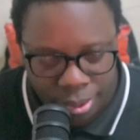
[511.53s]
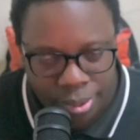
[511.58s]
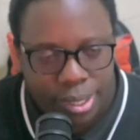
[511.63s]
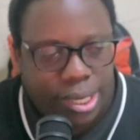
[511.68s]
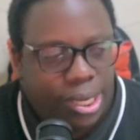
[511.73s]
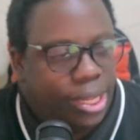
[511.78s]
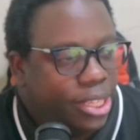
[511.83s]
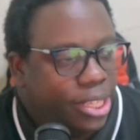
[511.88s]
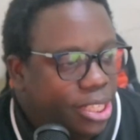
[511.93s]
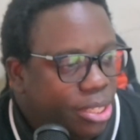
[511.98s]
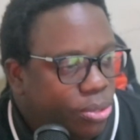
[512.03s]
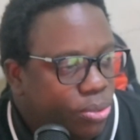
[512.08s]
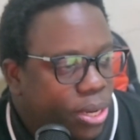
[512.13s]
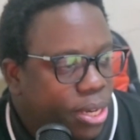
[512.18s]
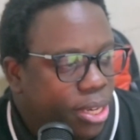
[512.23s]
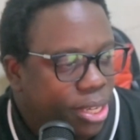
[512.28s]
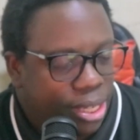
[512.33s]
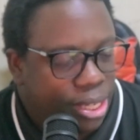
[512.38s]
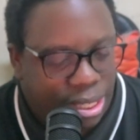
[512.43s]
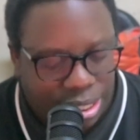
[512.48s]
this
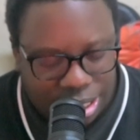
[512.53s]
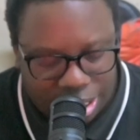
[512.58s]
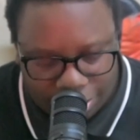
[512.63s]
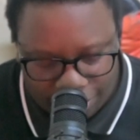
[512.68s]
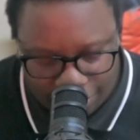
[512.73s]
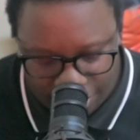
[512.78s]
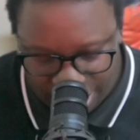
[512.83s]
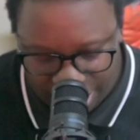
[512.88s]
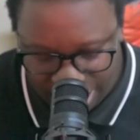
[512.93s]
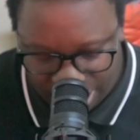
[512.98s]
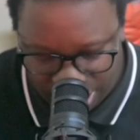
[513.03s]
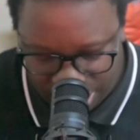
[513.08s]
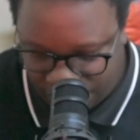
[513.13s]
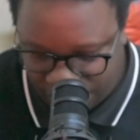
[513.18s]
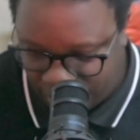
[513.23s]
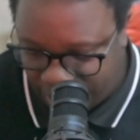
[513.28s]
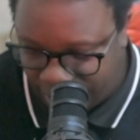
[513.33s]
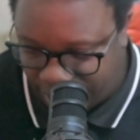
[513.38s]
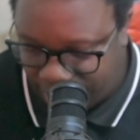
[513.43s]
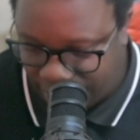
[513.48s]
one is the flight,
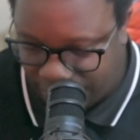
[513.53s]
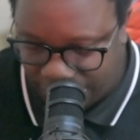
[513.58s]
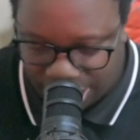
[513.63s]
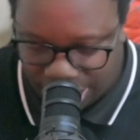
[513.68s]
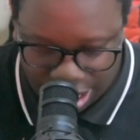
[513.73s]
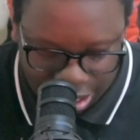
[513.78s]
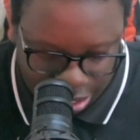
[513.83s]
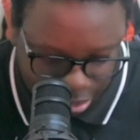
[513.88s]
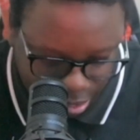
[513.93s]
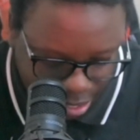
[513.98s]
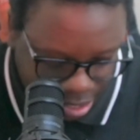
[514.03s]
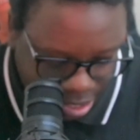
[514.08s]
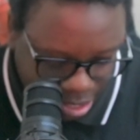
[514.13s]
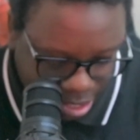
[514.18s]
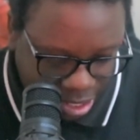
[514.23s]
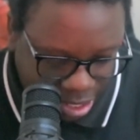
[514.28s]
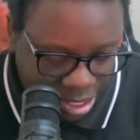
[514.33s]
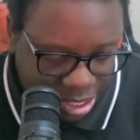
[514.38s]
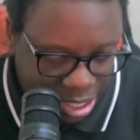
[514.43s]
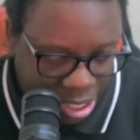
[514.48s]
it's
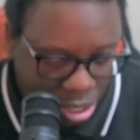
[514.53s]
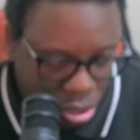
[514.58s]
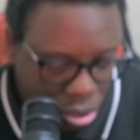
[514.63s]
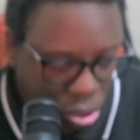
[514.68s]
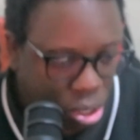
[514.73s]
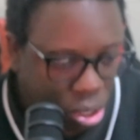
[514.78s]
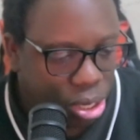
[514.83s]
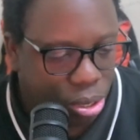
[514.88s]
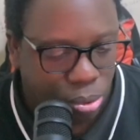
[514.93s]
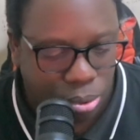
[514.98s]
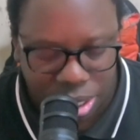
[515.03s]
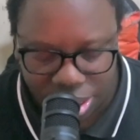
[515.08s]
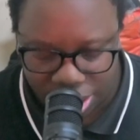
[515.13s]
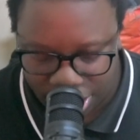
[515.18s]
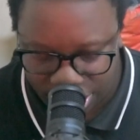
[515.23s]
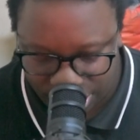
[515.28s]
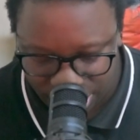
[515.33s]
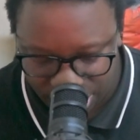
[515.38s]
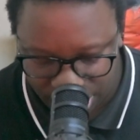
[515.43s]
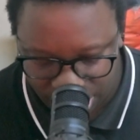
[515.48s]
integrated, it's an all-in-one
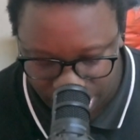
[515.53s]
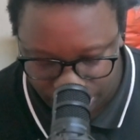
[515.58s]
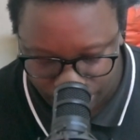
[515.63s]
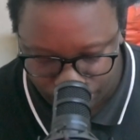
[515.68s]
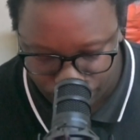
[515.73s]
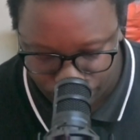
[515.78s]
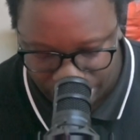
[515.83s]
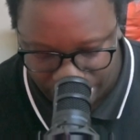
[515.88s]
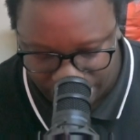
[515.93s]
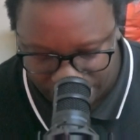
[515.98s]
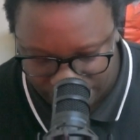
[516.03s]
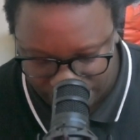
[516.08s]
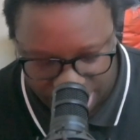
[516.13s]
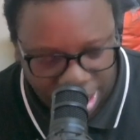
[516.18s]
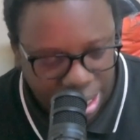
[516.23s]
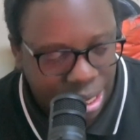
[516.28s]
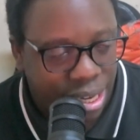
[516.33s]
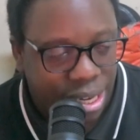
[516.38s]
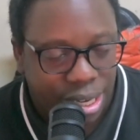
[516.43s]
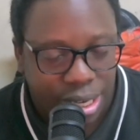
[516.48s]
system, but
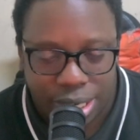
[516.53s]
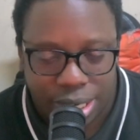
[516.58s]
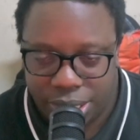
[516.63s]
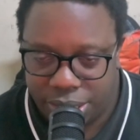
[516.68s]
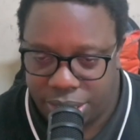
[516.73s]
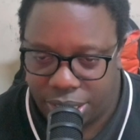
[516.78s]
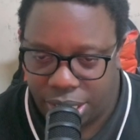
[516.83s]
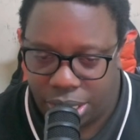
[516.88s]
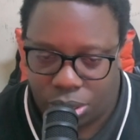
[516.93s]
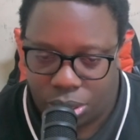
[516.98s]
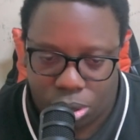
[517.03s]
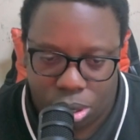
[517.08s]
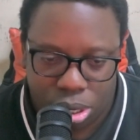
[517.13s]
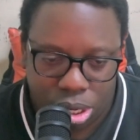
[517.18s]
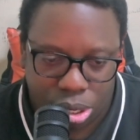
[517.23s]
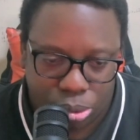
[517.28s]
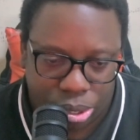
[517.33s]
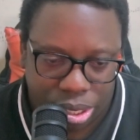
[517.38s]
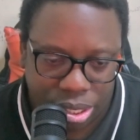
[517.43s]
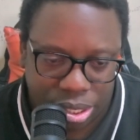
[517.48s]
it's an
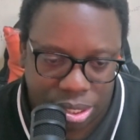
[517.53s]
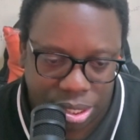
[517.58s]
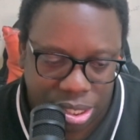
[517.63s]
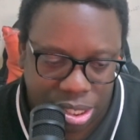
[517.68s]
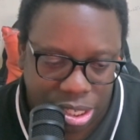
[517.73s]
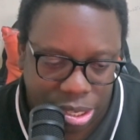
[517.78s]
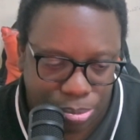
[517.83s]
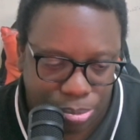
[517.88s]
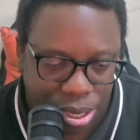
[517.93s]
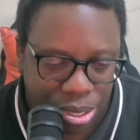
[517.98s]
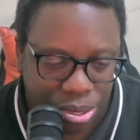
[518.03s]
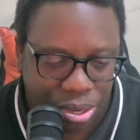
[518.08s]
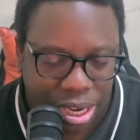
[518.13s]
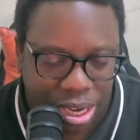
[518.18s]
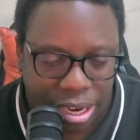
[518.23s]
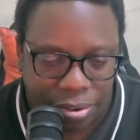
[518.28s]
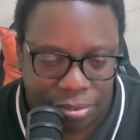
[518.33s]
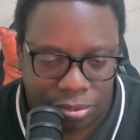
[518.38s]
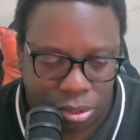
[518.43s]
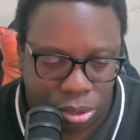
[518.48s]
all-in-one system where you
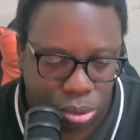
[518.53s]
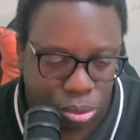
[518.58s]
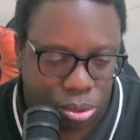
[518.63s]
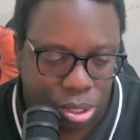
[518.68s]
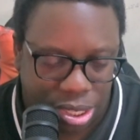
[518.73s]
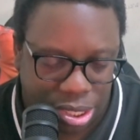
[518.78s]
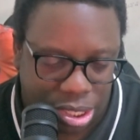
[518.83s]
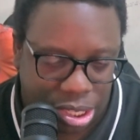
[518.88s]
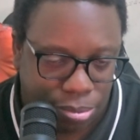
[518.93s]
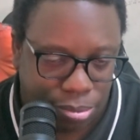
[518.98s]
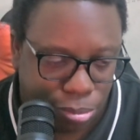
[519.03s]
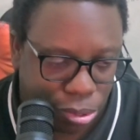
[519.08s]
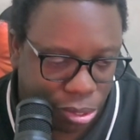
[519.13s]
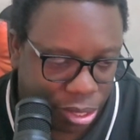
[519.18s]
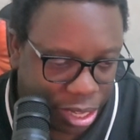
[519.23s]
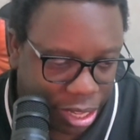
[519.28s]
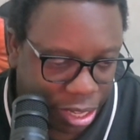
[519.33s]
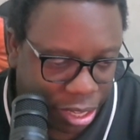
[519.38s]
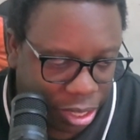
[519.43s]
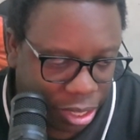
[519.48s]
have to assemble
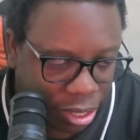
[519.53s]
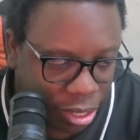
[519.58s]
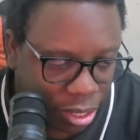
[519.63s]
the